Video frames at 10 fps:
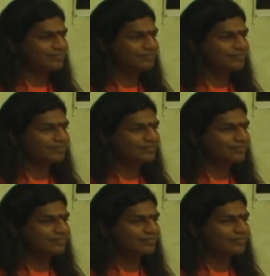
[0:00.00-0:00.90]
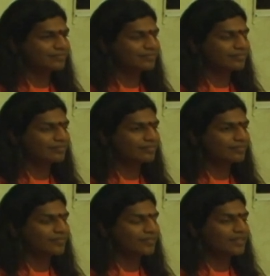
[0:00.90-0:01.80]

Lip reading: (silence)